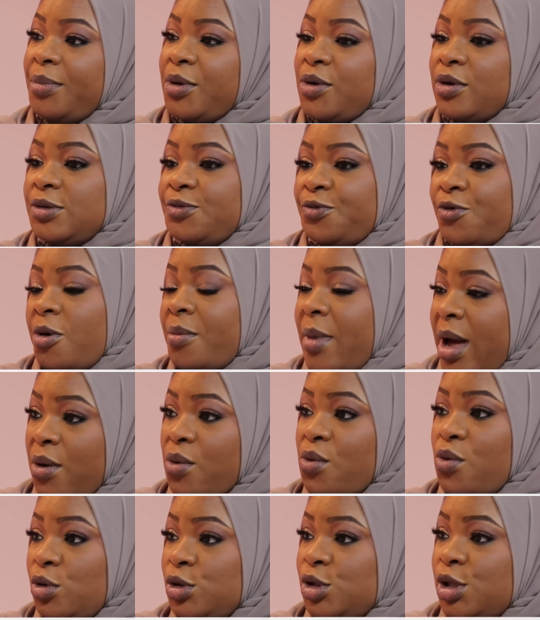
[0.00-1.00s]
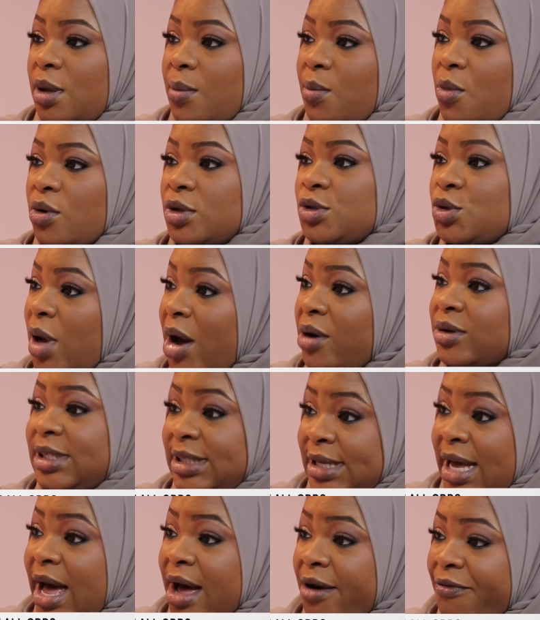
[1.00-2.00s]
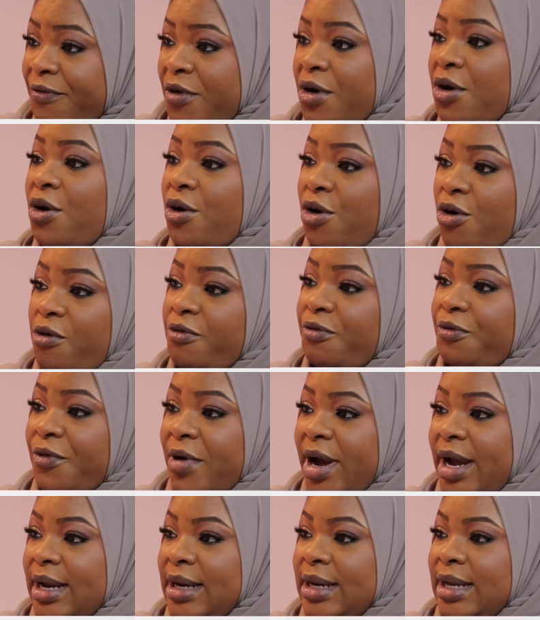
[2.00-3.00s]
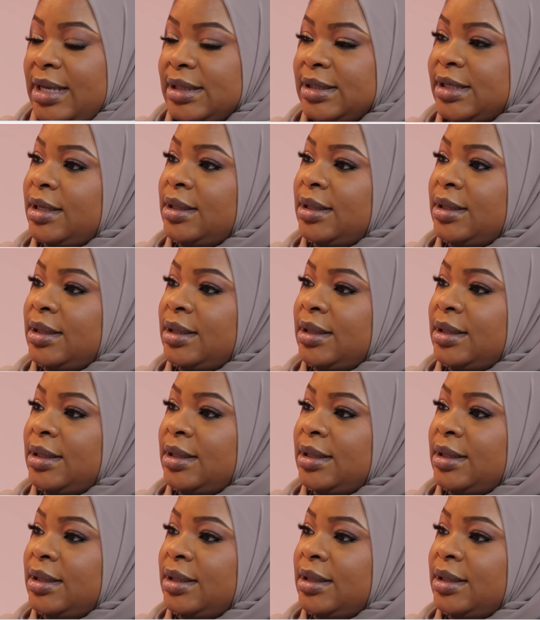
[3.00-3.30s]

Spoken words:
because I'll go to the mosque, so I'll scarf on Fridays.